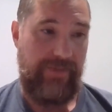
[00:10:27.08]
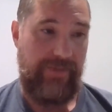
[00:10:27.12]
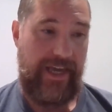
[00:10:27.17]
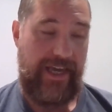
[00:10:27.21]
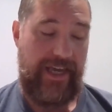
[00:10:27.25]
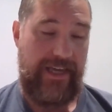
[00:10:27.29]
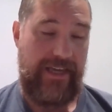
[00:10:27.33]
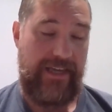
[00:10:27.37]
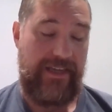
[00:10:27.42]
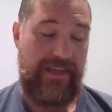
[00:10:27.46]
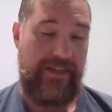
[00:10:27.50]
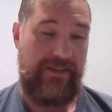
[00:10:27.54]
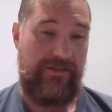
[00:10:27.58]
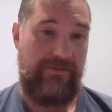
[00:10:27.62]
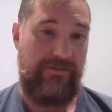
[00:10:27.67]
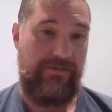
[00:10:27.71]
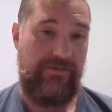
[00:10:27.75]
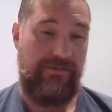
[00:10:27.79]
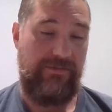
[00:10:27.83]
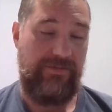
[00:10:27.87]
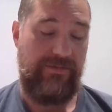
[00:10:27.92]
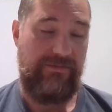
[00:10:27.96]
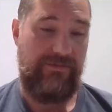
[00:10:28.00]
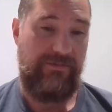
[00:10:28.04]

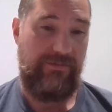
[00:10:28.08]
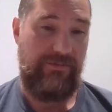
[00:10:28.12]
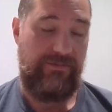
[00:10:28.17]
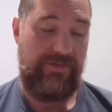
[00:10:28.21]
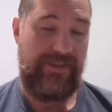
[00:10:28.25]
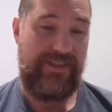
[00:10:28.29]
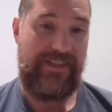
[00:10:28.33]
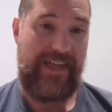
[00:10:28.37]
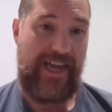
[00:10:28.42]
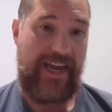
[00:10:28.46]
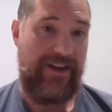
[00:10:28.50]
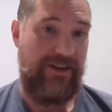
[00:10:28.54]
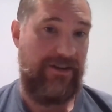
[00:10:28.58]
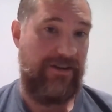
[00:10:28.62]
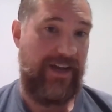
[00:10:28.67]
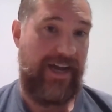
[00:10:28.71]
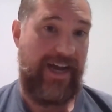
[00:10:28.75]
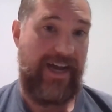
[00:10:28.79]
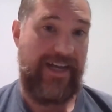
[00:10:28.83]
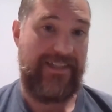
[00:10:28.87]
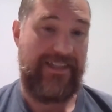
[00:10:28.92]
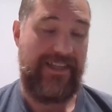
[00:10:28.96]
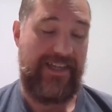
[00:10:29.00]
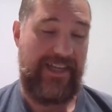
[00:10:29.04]
and
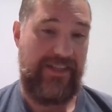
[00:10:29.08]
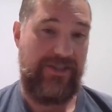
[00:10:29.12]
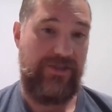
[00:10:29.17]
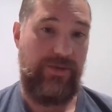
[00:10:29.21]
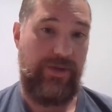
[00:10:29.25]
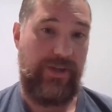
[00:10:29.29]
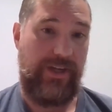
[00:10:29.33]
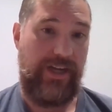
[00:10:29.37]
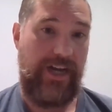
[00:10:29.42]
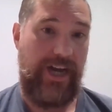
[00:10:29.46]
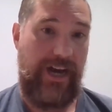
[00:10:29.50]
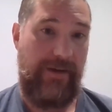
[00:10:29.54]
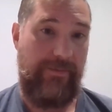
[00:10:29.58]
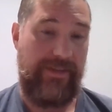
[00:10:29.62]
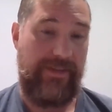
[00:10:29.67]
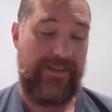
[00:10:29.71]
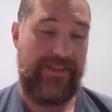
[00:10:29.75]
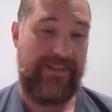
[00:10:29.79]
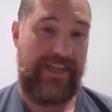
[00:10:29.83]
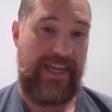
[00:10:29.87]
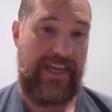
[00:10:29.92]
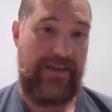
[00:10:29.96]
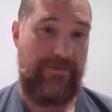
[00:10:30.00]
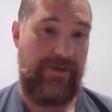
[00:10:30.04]
standardize it into a common
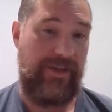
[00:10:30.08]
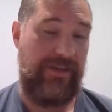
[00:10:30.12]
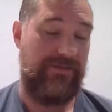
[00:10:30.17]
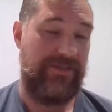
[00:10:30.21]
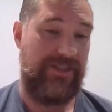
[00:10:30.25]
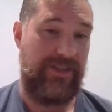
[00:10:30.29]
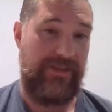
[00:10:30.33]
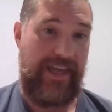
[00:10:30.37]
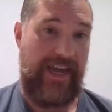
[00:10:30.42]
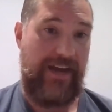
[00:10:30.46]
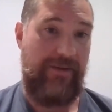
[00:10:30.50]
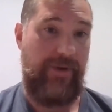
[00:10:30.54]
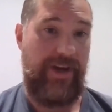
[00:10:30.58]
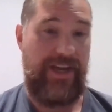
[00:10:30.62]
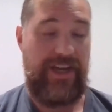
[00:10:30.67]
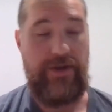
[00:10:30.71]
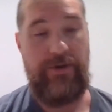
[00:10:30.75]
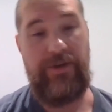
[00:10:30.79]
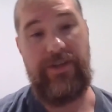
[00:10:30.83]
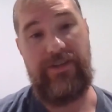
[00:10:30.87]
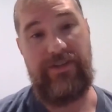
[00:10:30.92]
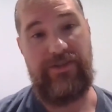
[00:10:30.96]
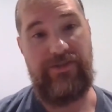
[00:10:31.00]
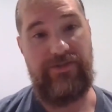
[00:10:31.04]
schema, so that way
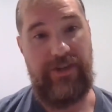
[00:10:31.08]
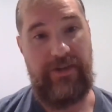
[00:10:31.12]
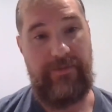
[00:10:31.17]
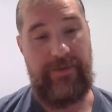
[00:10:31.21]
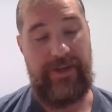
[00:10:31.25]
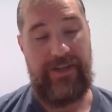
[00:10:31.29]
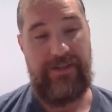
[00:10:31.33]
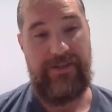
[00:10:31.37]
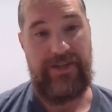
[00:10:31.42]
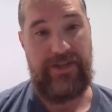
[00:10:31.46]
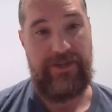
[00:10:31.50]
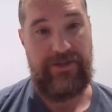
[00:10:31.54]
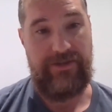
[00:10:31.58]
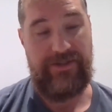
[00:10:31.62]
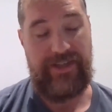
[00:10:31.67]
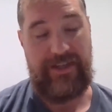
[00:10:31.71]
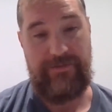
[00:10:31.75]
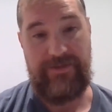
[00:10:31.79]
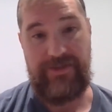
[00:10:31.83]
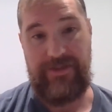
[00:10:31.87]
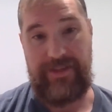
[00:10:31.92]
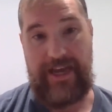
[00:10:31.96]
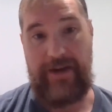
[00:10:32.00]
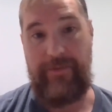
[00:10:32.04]
you can distribute it to your
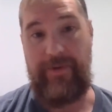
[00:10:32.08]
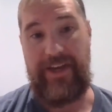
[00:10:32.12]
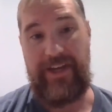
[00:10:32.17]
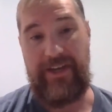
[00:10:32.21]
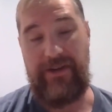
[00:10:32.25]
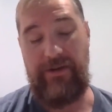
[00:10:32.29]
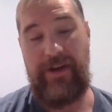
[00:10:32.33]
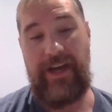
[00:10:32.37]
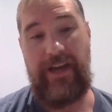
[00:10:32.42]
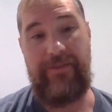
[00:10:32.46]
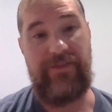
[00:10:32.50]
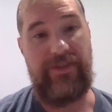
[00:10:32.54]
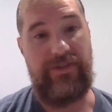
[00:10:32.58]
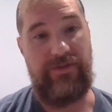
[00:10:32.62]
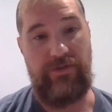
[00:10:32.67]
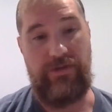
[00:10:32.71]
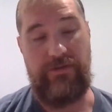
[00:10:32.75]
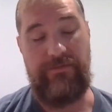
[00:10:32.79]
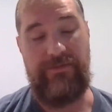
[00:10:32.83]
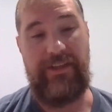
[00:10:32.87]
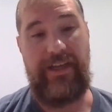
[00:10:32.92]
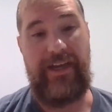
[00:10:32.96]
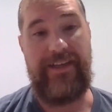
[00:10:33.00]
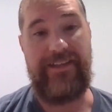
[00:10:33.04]
SIEM. So that way you don't have to
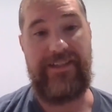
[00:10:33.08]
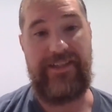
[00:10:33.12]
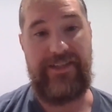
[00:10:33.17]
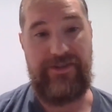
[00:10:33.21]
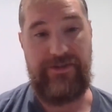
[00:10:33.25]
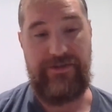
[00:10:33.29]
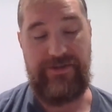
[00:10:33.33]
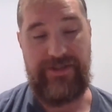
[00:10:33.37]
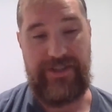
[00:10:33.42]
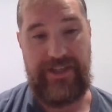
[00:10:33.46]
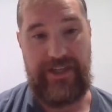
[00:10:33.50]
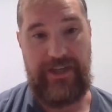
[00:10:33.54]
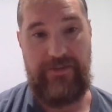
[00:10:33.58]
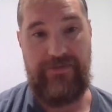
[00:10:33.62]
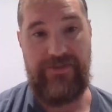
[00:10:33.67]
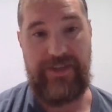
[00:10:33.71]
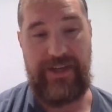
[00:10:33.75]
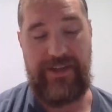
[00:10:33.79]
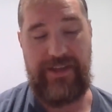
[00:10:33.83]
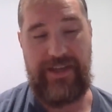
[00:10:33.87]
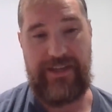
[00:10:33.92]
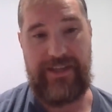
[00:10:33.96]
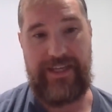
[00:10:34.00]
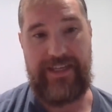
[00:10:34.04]
normalize it yourself.
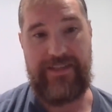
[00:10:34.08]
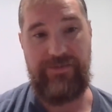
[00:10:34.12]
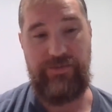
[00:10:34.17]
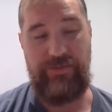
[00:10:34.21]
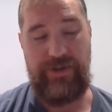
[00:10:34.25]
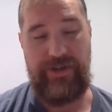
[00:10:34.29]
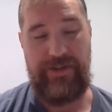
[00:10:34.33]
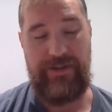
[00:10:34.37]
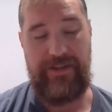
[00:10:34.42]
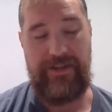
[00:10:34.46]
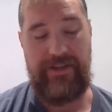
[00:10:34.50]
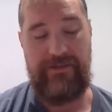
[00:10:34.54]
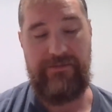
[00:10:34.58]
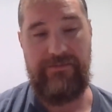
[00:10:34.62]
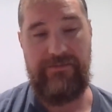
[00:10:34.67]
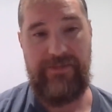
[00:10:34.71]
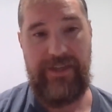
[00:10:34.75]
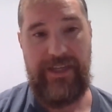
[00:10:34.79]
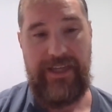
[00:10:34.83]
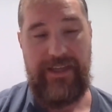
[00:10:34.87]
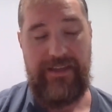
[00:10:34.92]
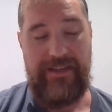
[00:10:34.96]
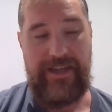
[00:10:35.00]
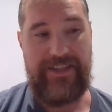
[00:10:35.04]
So I think that's
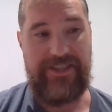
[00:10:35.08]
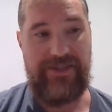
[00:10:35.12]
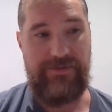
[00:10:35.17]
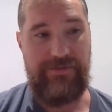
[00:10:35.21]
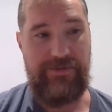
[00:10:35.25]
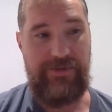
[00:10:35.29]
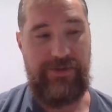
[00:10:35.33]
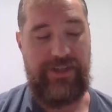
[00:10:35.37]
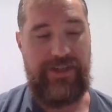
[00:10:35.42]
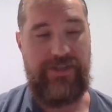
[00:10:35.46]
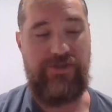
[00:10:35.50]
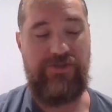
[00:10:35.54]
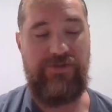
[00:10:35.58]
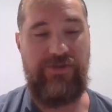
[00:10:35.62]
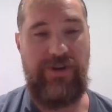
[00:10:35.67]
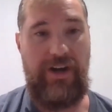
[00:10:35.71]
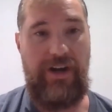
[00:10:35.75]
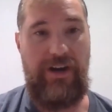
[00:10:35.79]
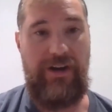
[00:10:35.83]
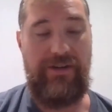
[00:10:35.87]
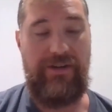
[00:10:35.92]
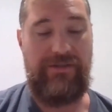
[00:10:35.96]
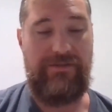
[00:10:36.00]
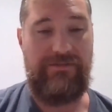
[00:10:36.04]
a really
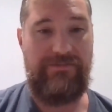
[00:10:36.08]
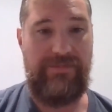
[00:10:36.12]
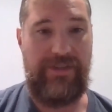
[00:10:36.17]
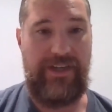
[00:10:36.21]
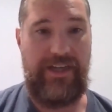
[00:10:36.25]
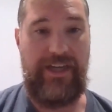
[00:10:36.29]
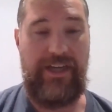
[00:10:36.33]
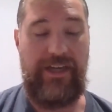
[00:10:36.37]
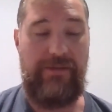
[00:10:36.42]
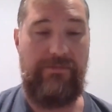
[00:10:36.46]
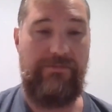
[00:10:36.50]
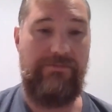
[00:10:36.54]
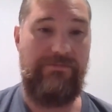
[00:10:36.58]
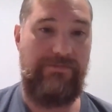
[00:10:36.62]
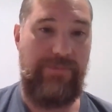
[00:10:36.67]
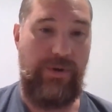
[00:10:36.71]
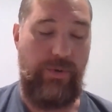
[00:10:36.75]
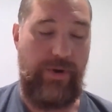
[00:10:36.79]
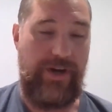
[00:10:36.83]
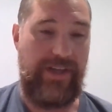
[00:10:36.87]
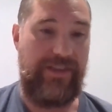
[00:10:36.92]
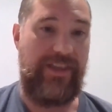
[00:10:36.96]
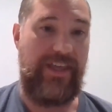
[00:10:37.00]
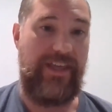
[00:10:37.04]
strong
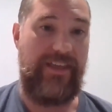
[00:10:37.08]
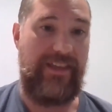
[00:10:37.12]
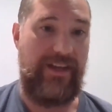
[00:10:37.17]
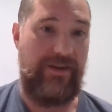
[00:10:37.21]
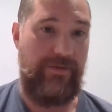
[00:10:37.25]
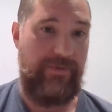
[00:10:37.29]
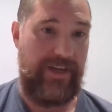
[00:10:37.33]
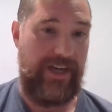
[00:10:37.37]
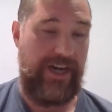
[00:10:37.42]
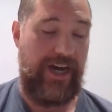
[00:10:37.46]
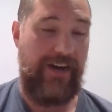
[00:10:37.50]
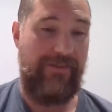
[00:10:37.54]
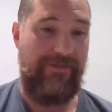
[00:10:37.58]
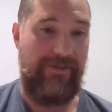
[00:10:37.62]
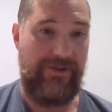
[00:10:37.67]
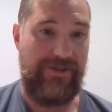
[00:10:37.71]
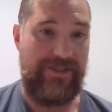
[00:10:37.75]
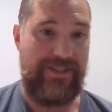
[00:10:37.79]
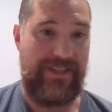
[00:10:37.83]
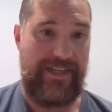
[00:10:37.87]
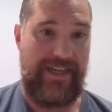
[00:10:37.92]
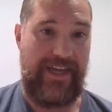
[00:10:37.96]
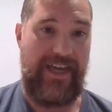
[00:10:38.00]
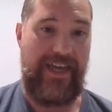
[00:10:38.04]
point that we offer
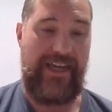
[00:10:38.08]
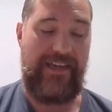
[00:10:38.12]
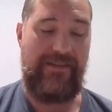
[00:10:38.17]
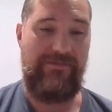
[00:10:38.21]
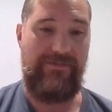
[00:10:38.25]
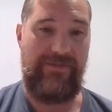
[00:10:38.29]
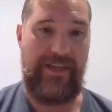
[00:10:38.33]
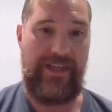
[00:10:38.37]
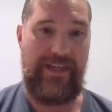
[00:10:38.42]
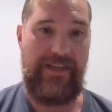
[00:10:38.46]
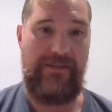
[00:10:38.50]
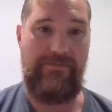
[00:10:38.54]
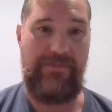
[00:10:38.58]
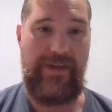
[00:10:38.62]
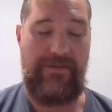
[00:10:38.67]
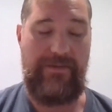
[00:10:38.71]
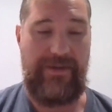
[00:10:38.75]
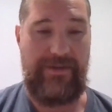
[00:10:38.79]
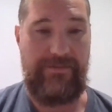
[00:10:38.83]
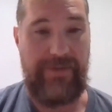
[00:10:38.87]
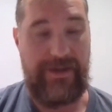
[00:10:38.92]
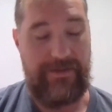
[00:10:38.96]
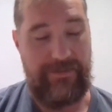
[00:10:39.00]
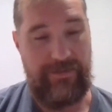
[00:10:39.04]
today that
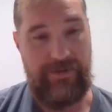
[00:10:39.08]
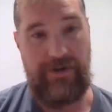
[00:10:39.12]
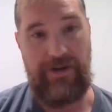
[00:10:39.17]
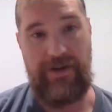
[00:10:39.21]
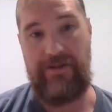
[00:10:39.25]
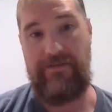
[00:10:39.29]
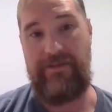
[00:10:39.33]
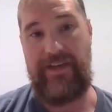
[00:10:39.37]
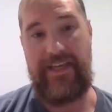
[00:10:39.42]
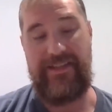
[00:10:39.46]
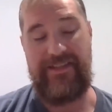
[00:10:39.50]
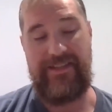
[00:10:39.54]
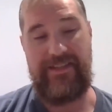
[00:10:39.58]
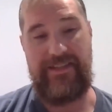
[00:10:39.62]
maybe people aren't